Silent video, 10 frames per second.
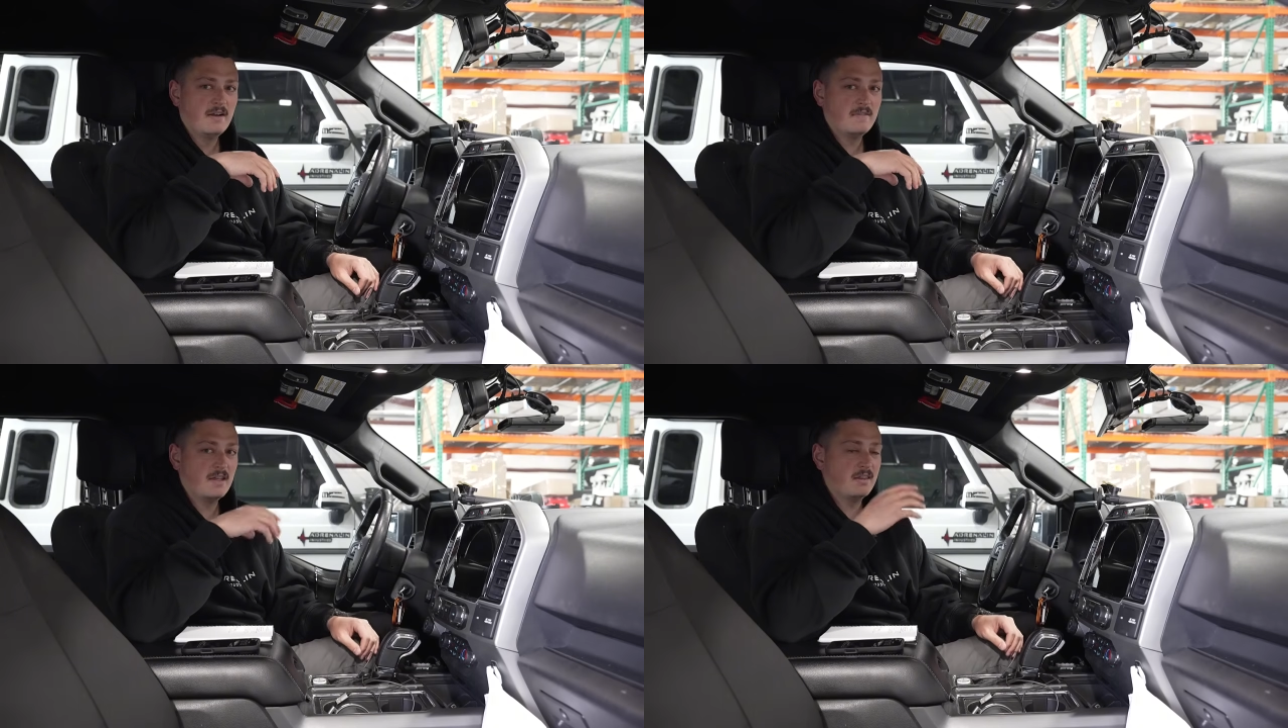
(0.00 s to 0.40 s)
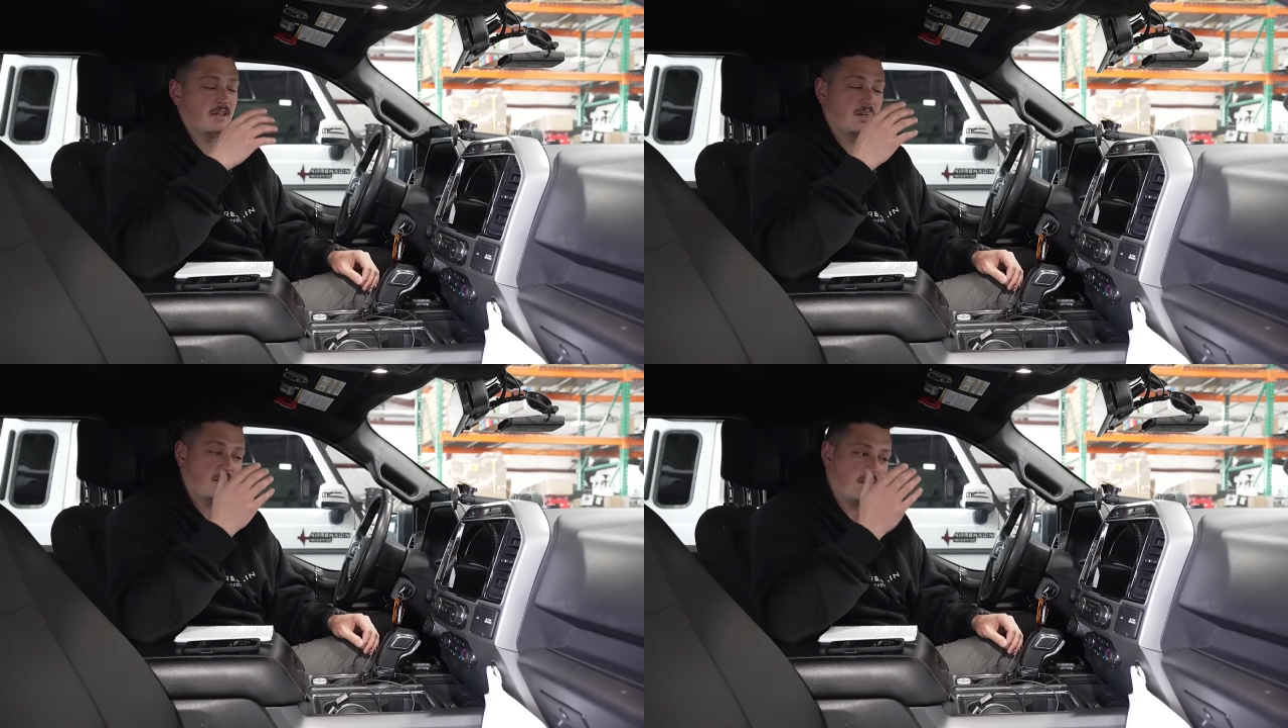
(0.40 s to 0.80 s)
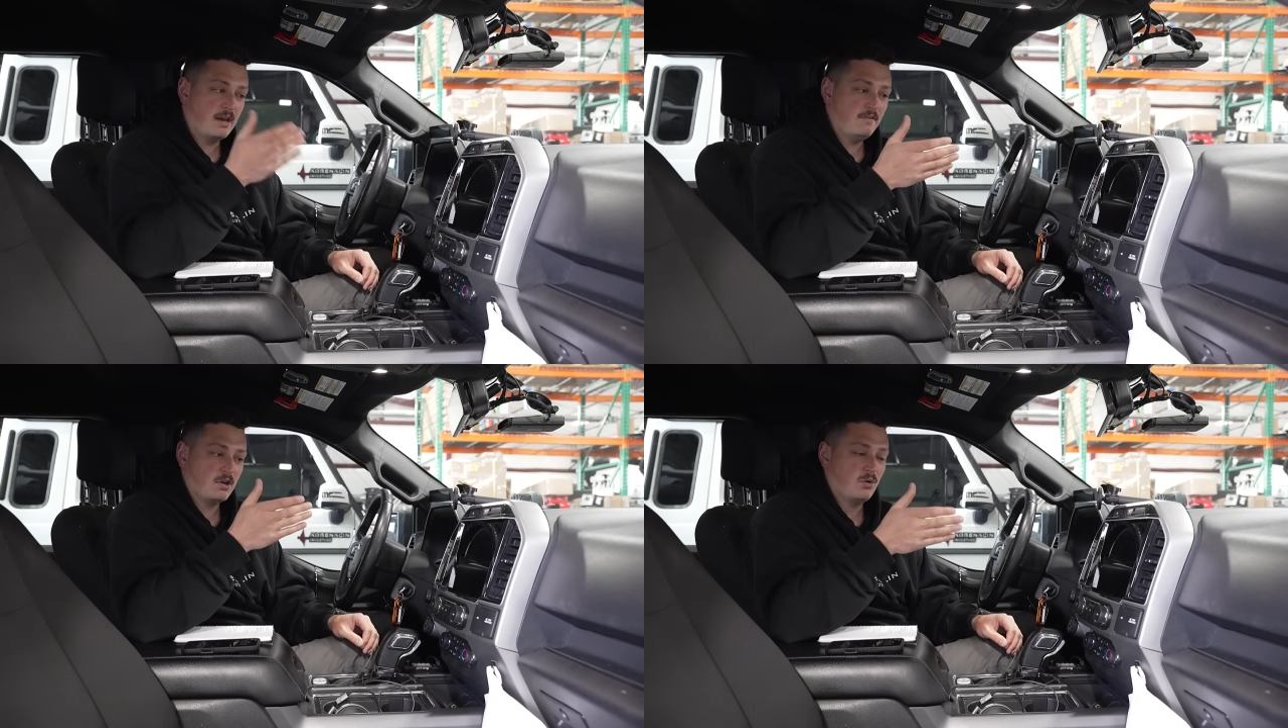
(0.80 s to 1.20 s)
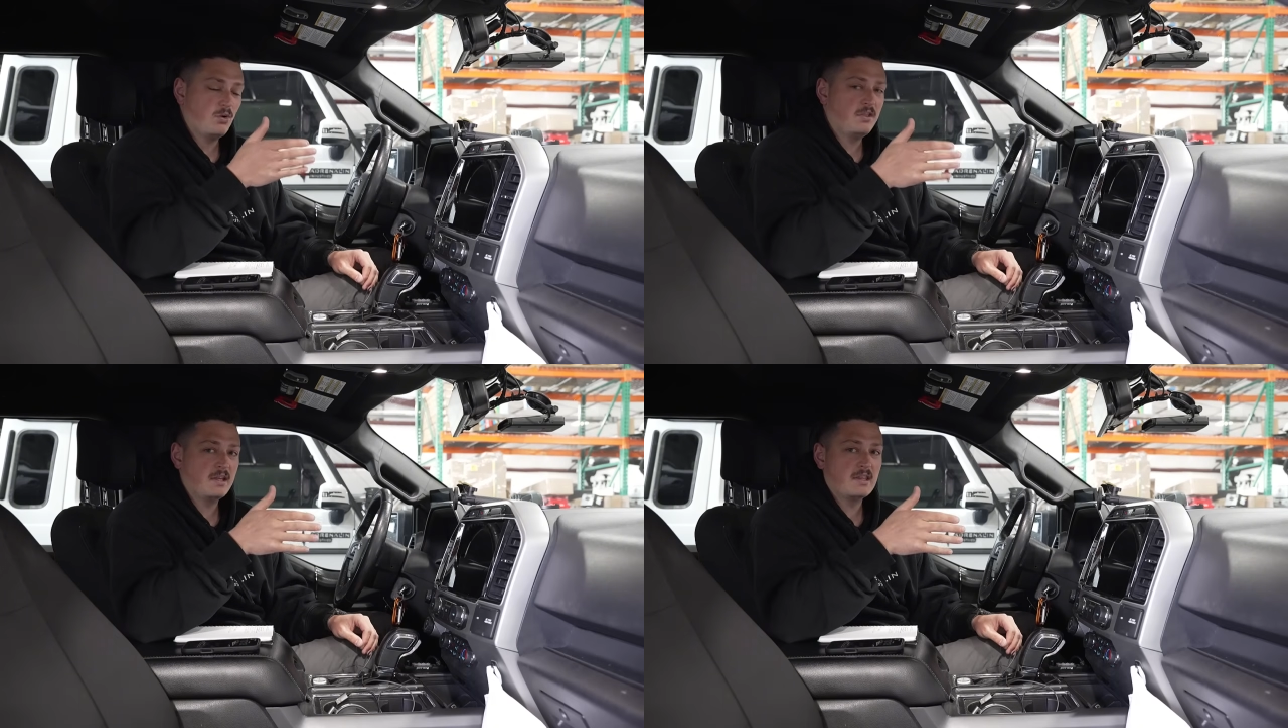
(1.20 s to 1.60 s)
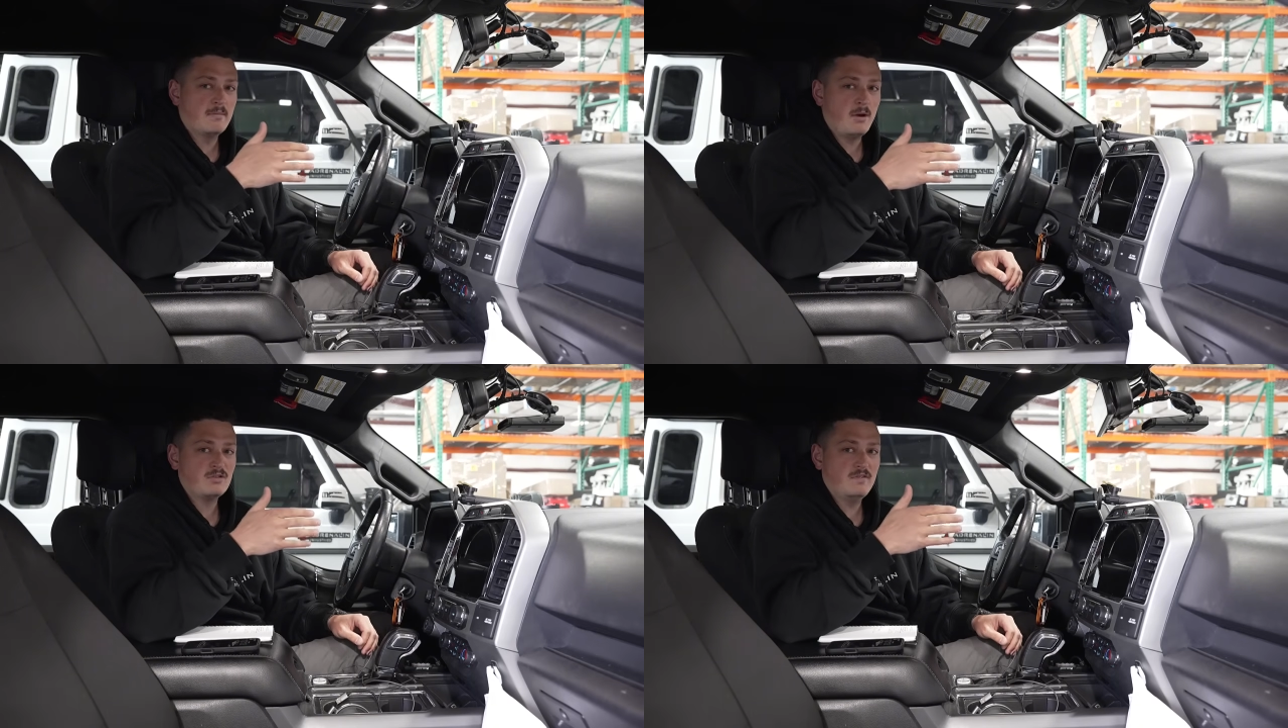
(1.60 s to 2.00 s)
The kind of a cool thing that
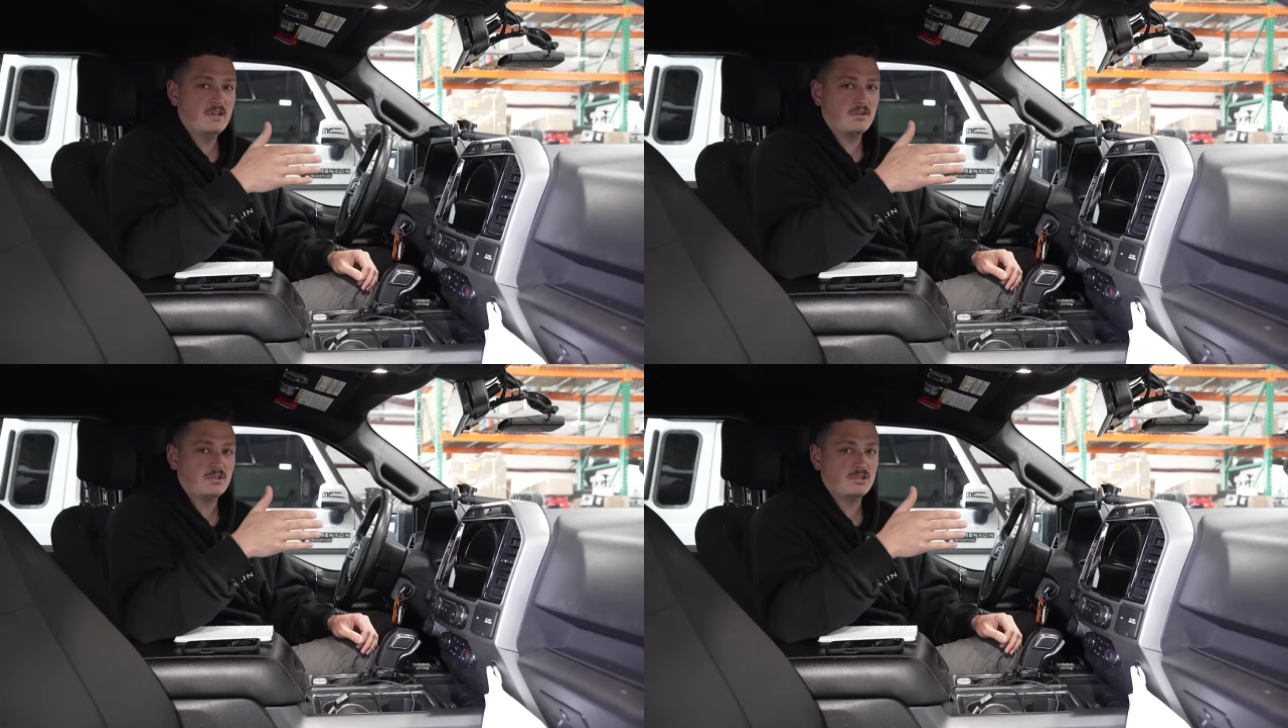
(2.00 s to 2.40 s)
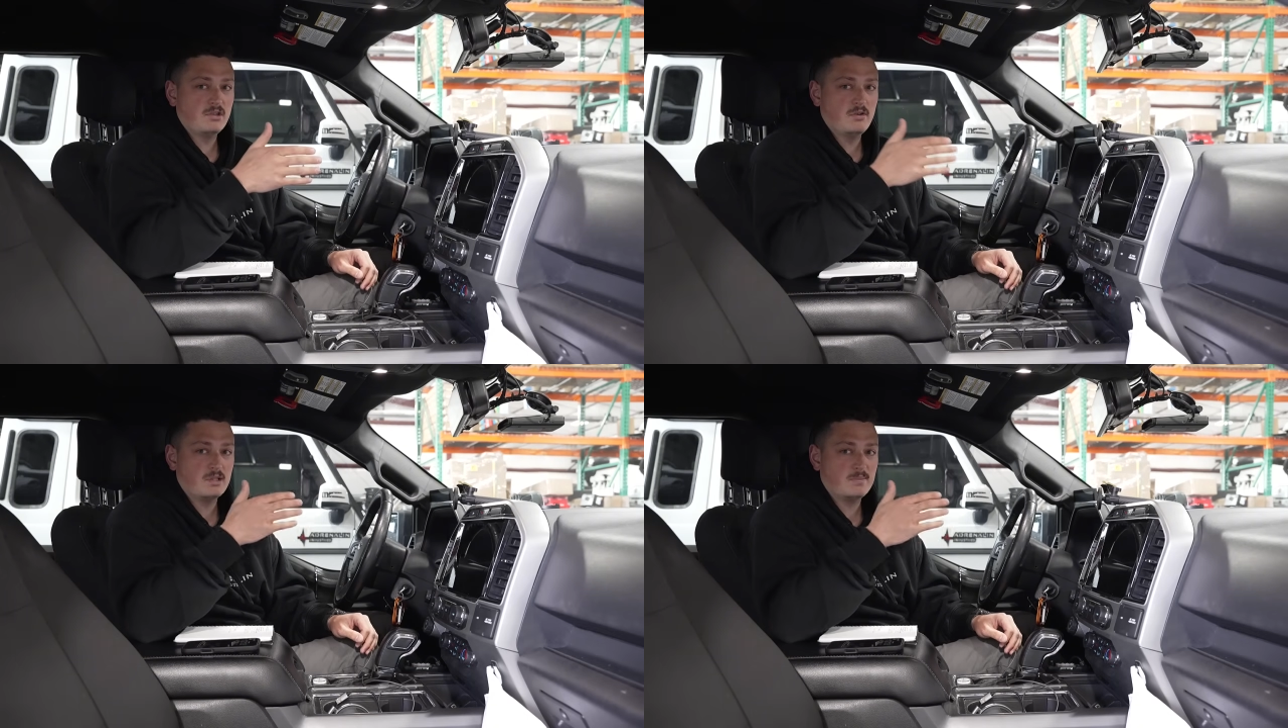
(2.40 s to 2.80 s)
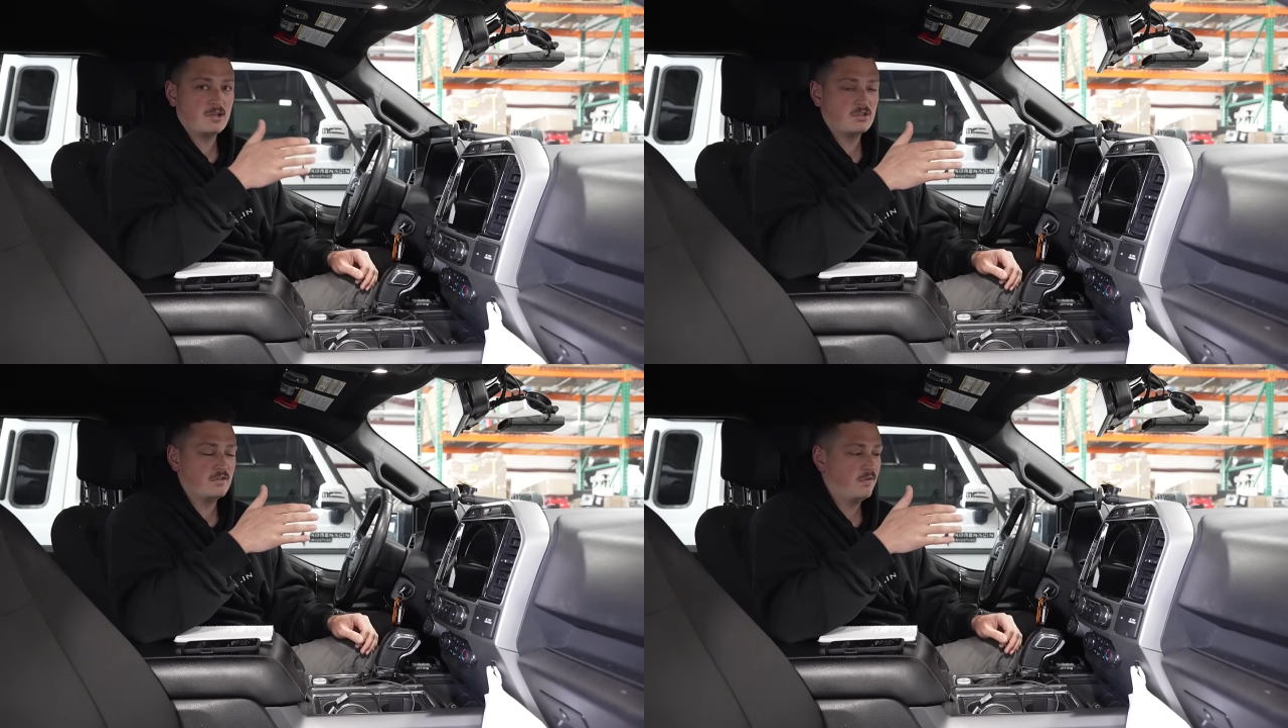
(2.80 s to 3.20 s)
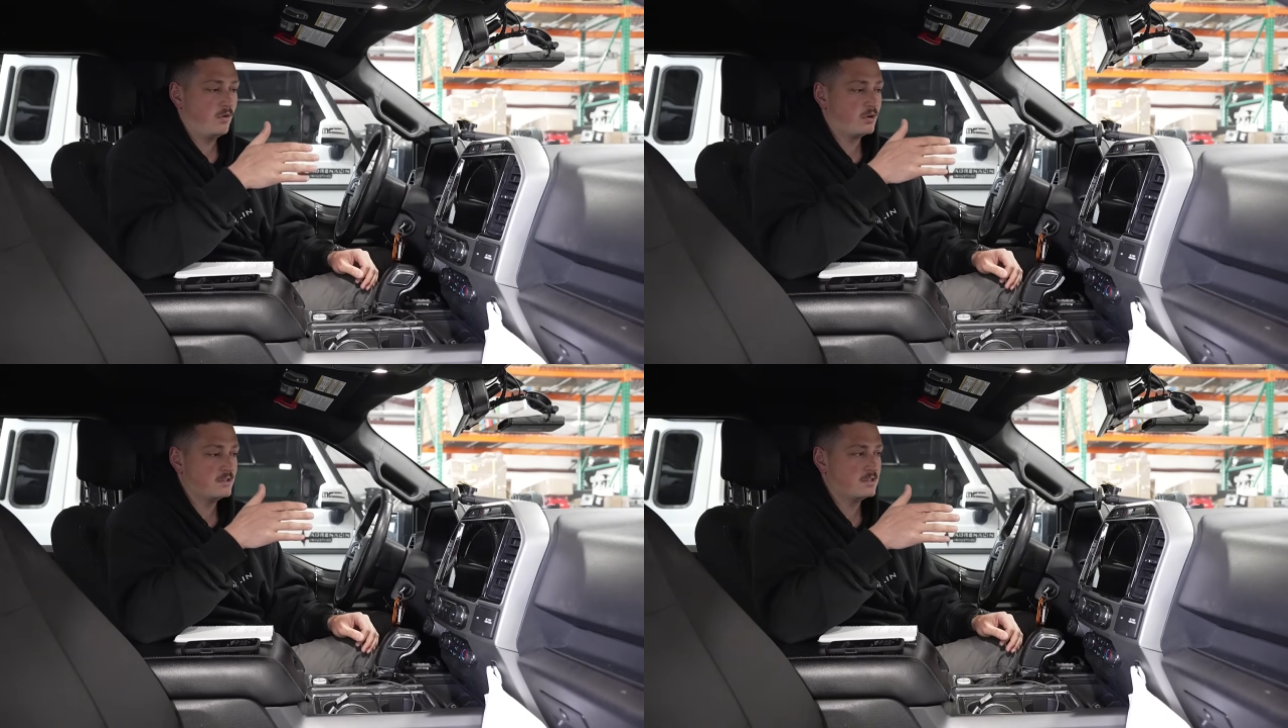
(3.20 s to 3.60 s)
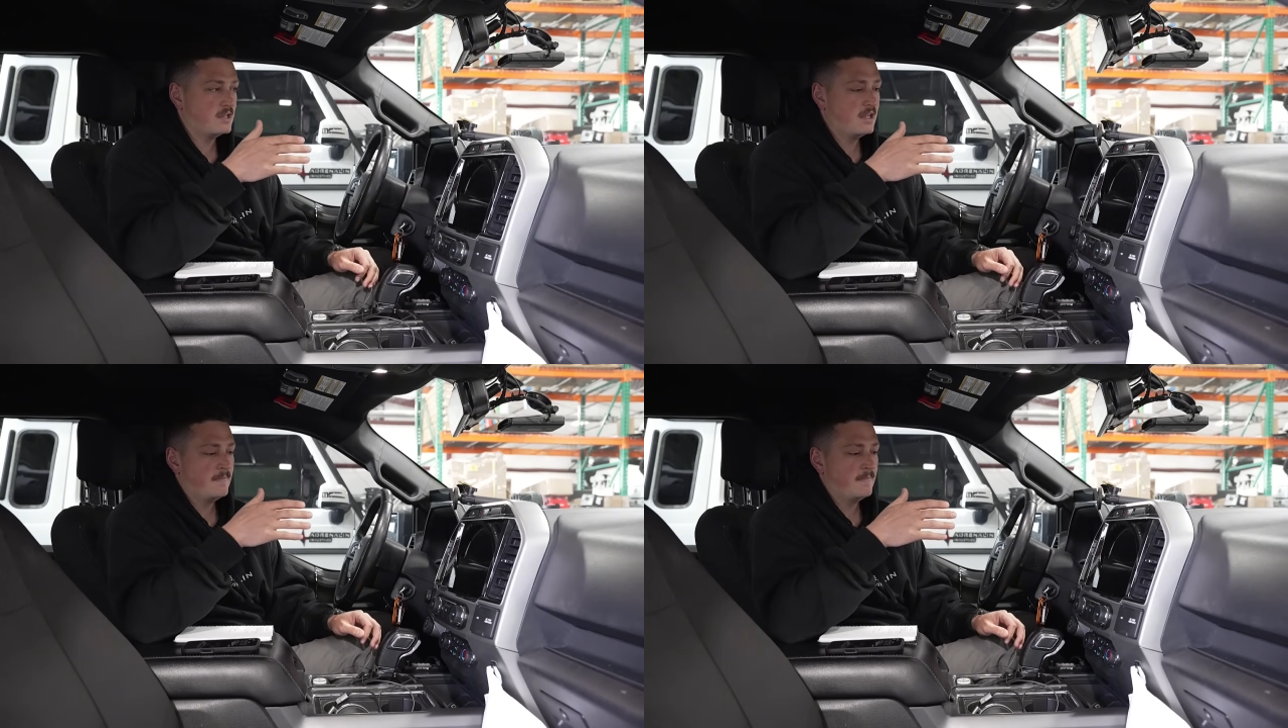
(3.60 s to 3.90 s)
most vehicles do, especially Fords,